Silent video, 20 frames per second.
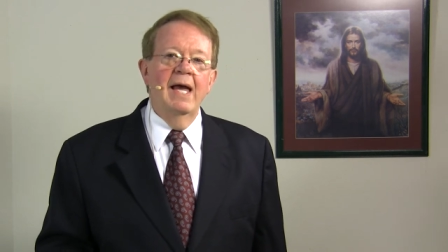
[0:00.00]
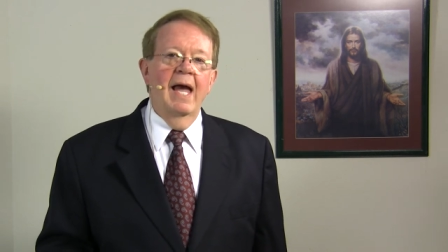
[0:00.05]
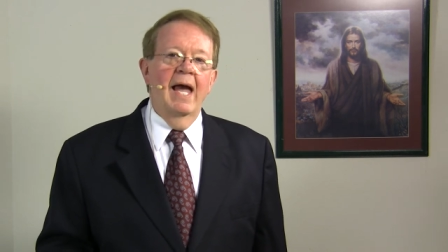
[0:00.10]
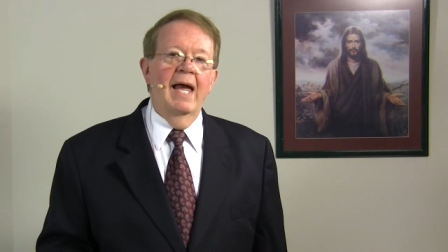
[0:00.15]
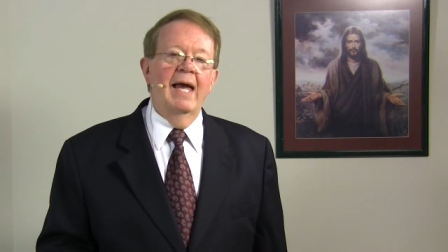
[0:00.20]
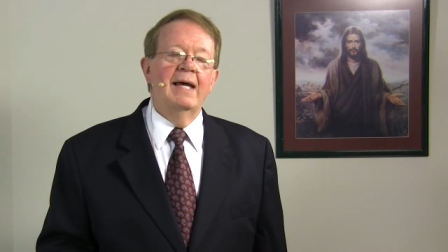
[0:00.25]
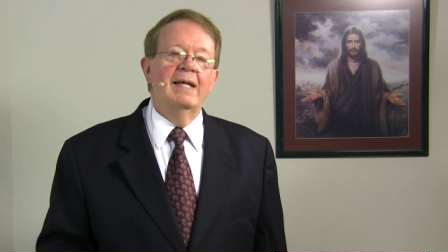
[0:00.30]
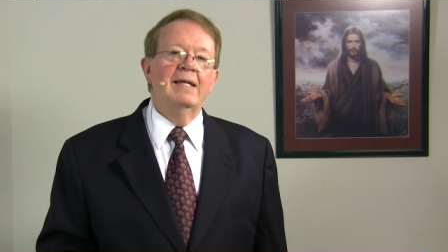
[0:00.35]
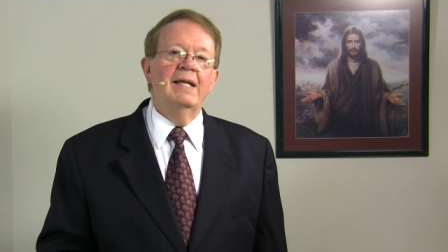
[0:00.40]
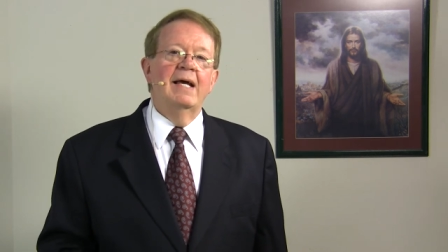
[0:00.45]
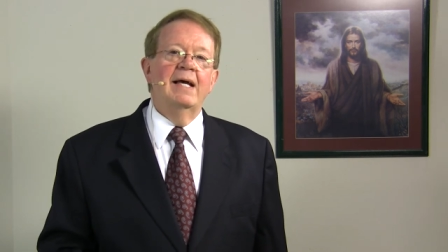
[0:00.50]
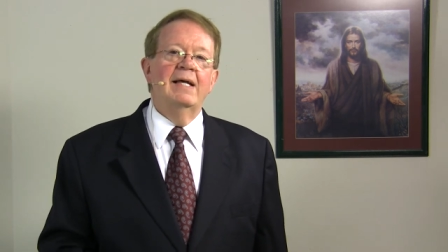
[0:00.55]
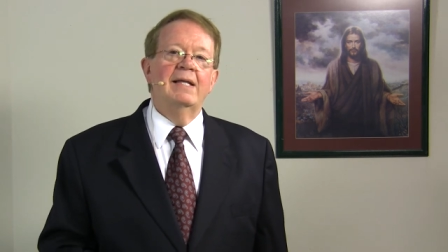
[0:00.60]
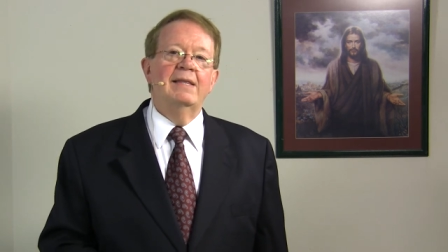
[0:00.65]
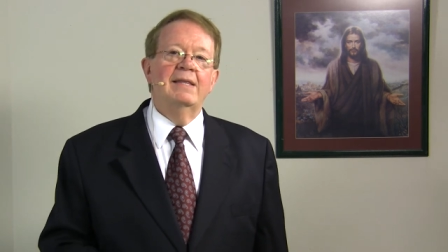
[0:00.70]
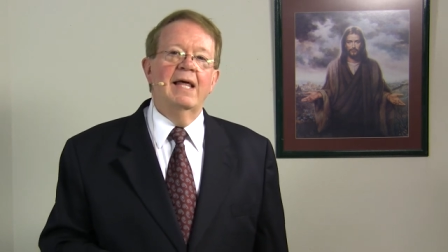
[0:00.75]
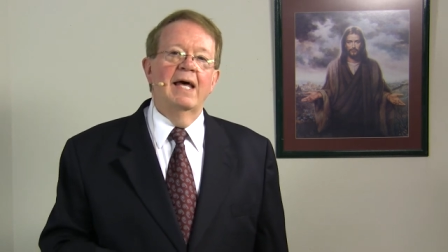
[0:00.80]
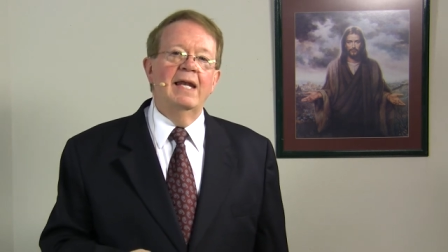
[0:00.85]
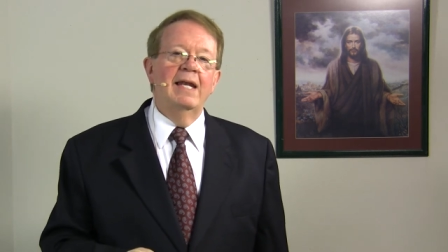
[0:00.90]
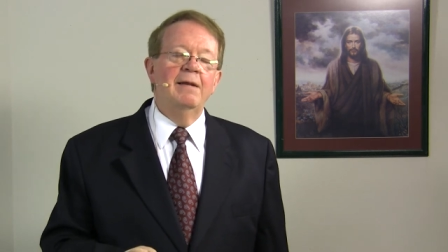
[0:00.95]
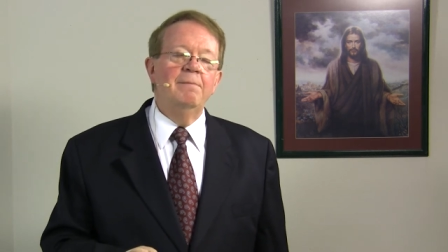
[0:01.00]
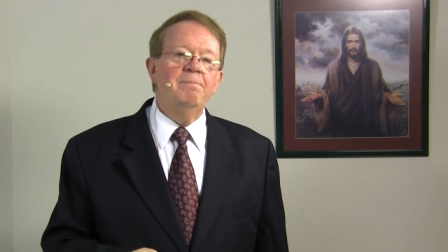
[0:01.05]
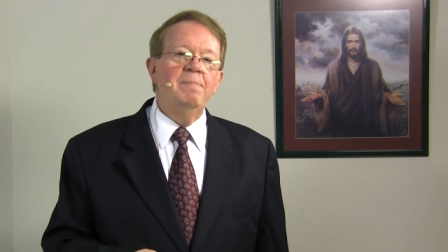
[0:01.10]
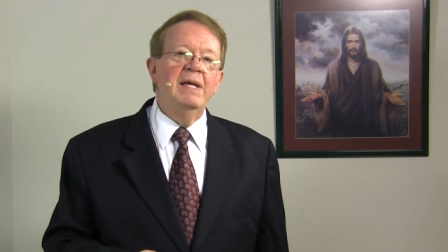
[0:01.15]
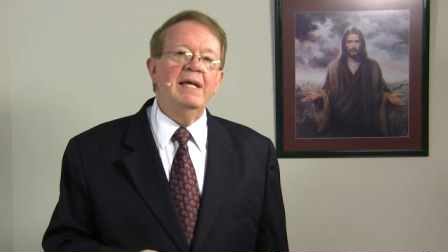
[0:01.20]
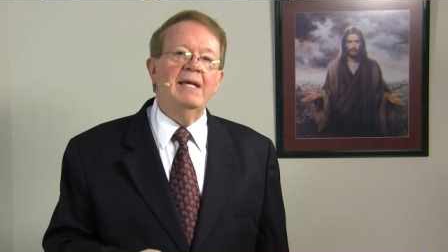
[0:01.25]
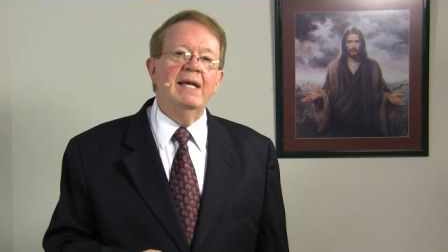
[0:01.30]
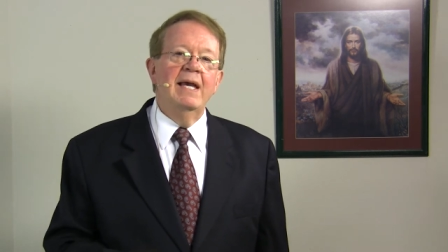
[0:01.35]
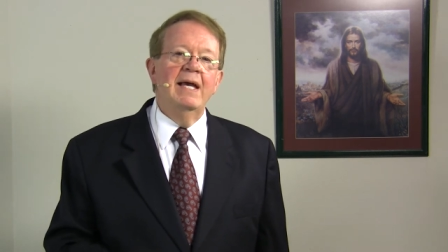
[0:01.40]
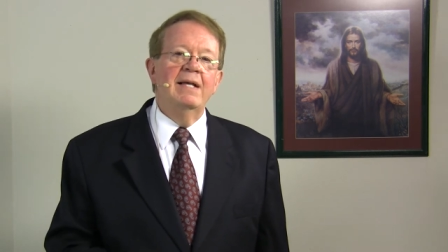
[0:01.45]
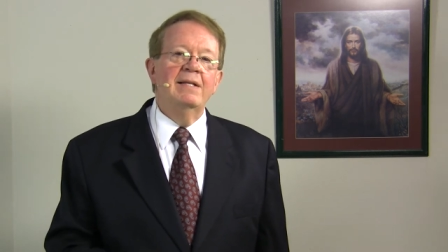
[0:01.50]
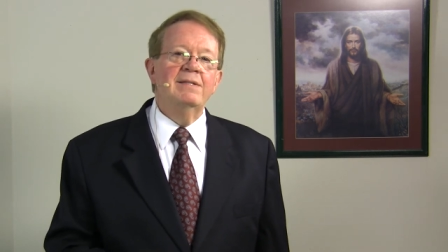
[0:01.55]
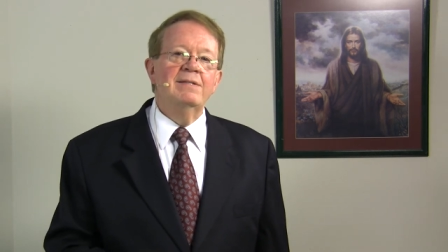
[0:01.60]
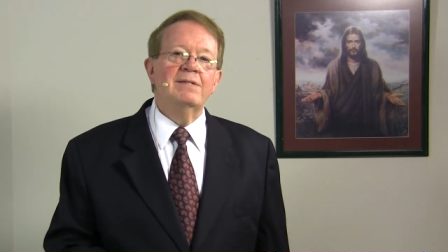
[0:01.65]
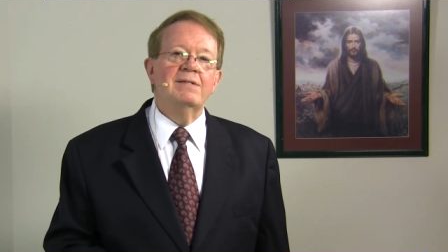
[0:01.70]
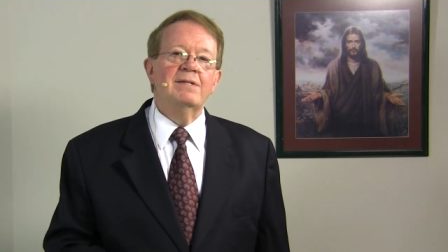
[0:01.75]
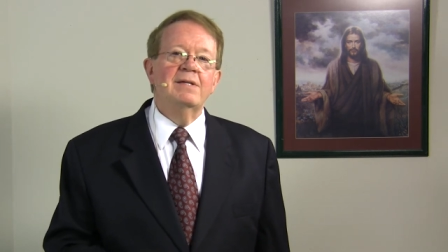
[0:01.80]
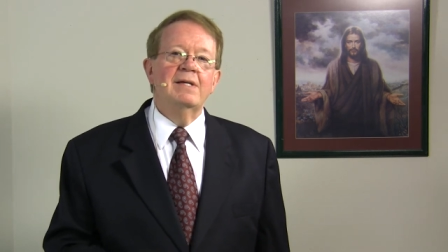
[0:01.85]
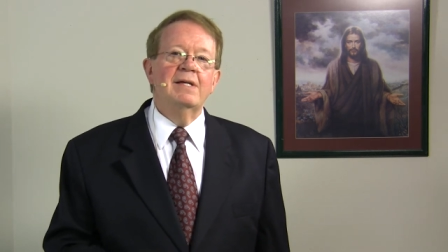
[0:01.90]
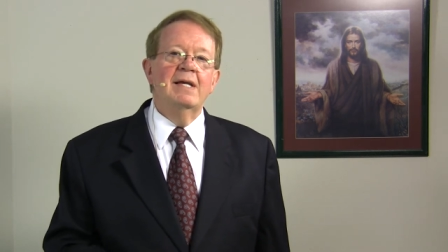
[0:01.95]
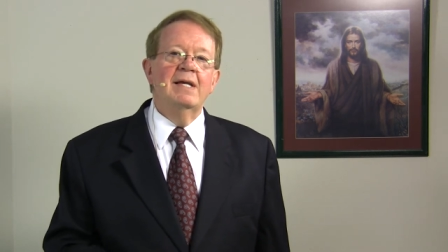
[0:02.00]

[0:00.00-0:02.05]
and that it begins